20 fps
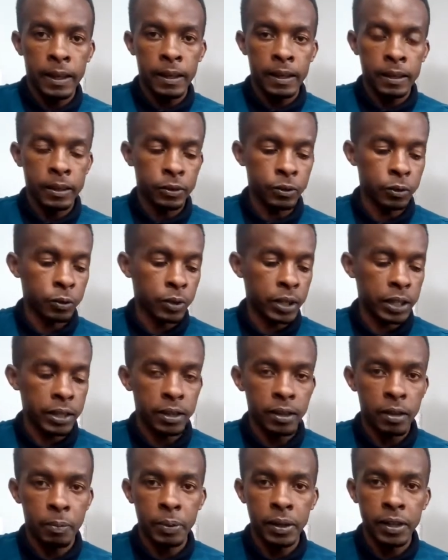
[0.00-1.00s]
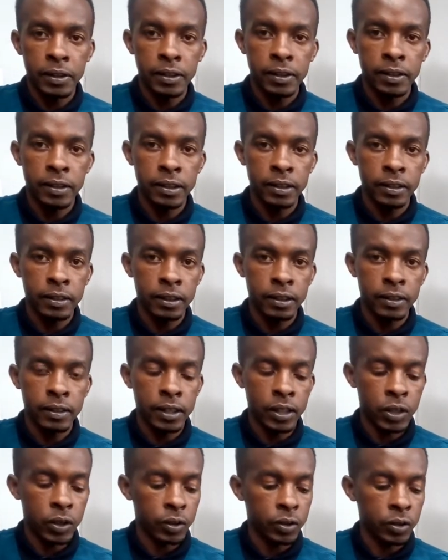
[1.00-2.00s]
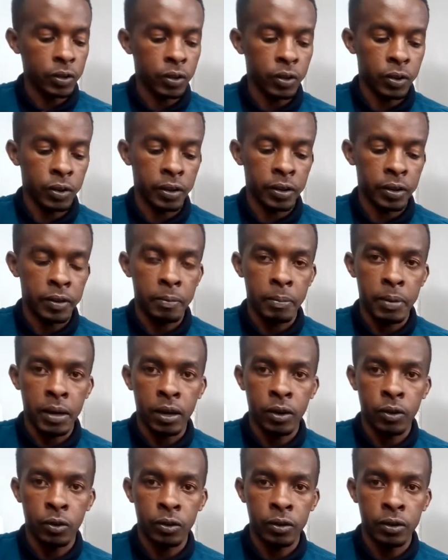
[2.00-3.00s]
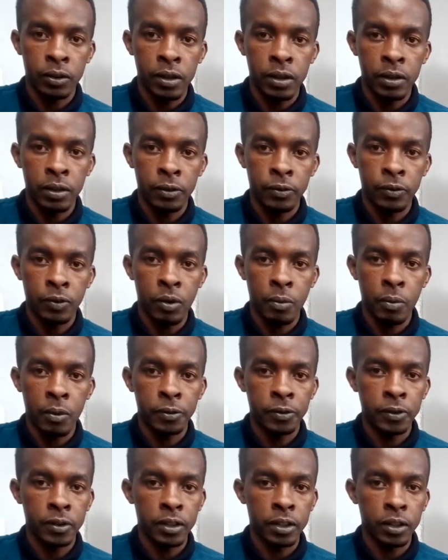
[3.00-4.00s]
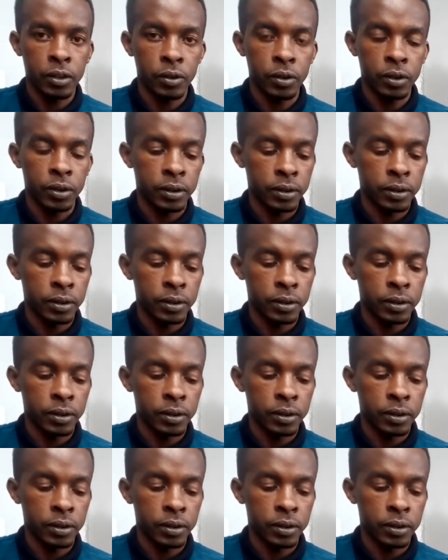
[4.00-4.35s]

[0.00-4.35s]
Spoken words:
So you can either play the C chord or the bar chord form of C chord,